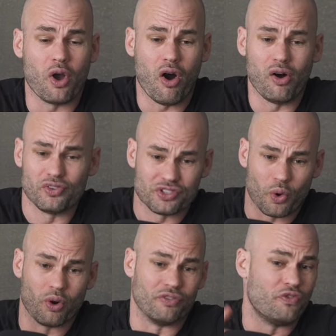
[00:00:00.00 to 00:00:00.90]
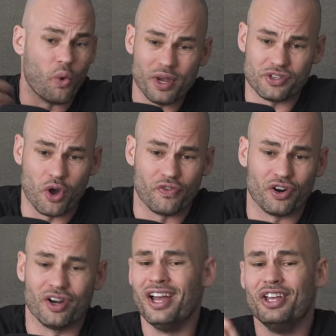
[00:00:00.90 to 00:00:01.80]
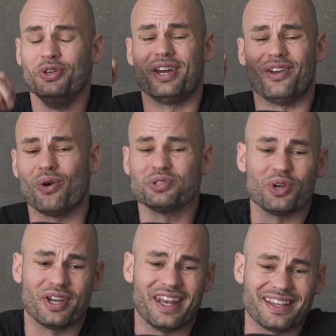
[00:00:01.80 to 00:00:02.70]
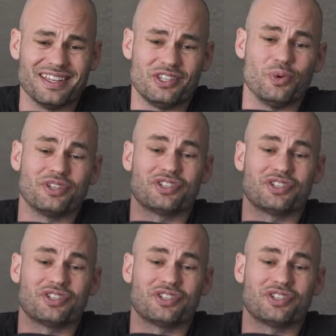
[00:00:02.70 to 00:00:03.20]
calls or voiceover. You can also connect it to a